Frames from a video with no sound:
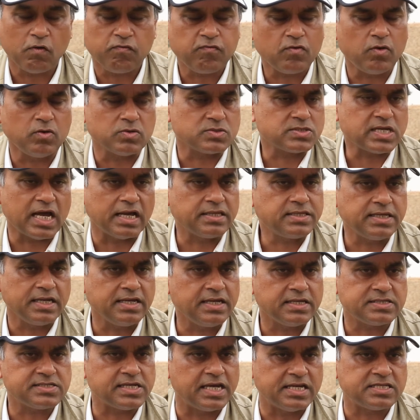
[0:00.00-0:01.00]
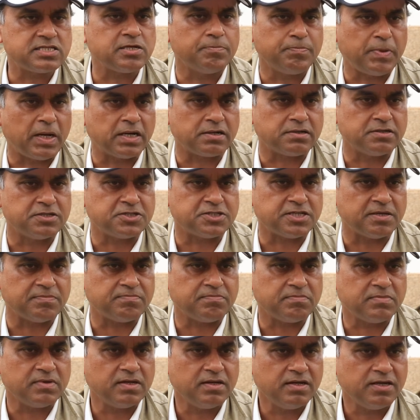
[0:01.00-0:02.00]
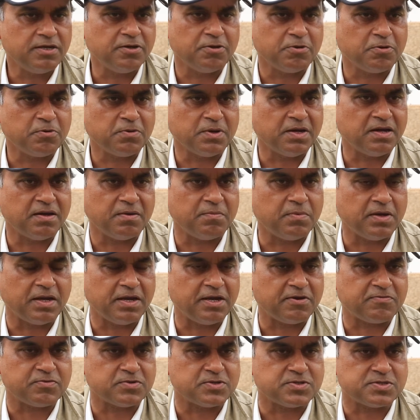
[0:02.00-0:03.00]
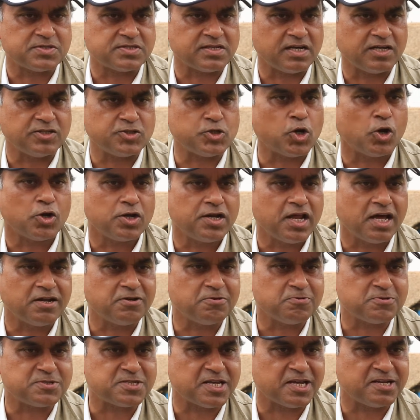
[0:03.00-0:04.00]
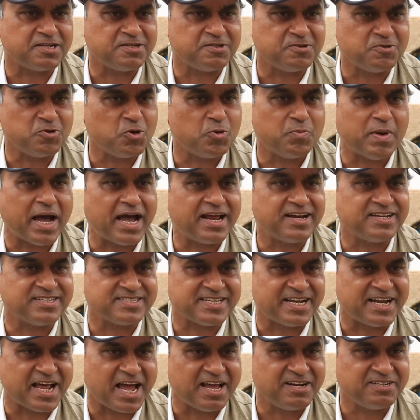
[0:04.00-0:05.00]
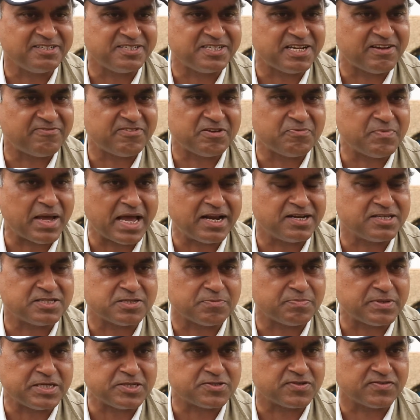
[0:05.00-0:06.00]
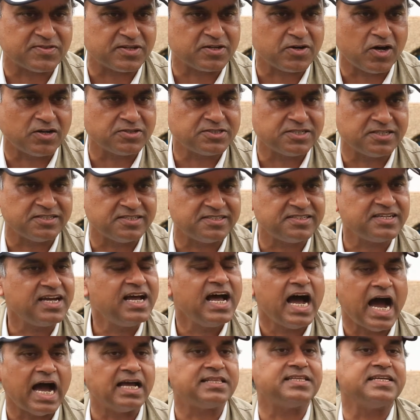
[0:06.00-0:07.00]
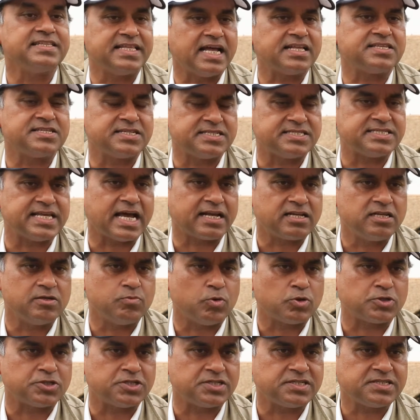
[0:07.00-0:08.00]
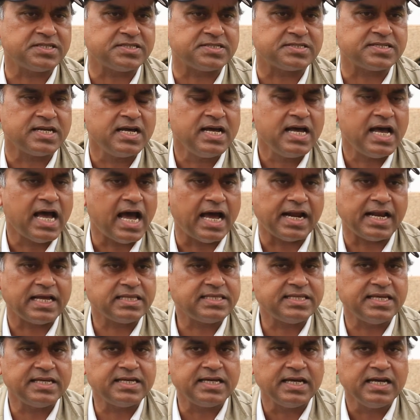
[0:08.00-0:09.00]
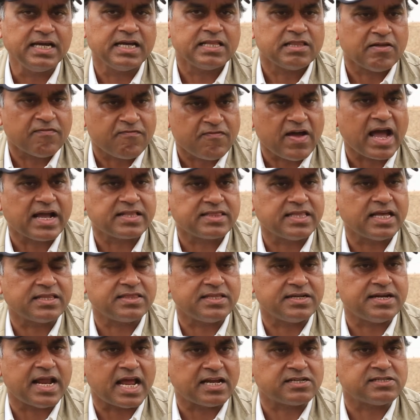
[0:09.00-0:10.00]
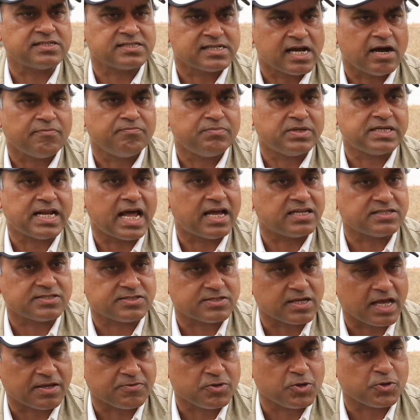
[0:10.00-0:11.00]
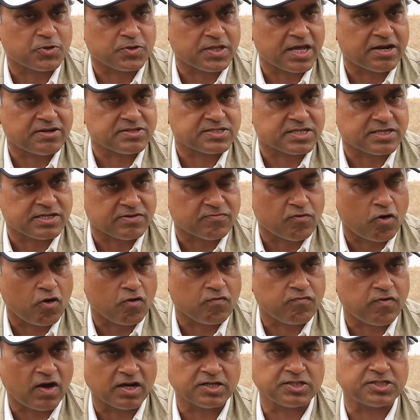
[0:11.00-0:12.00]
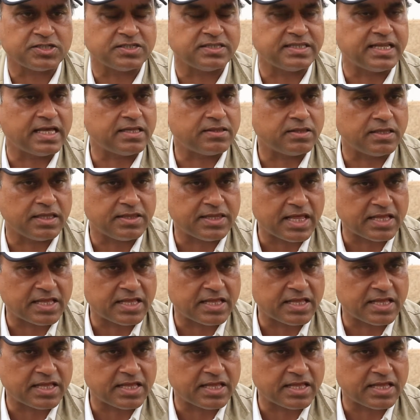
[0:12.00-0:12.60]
Of course, I think it's a partnership. It was John Donne who said, "No man is an island, every man is a piece of the continent." I think that's exactly what it is. And I think the fact that the national government has, there is a devolved function, that